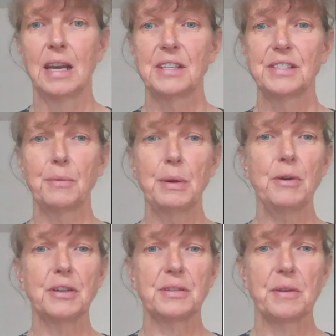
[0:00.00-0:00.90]
So we
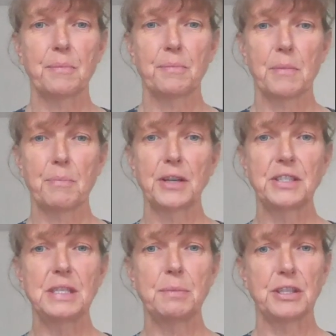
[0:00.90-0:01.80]
want
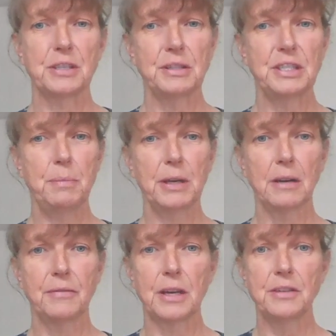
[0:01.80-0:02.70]
participants who are typical
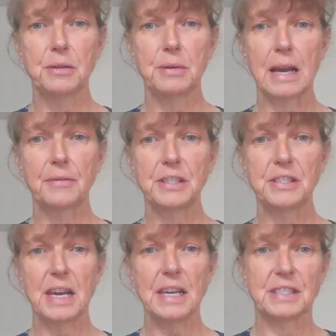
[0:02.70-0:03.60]
of those who would have the
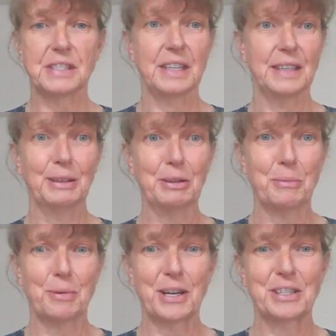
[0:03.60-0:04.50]
test in clinical
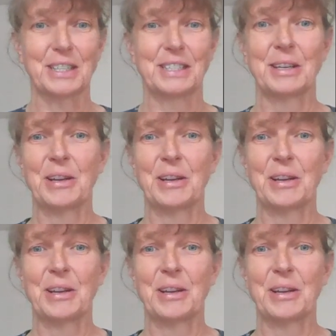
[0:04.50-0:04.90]
practice.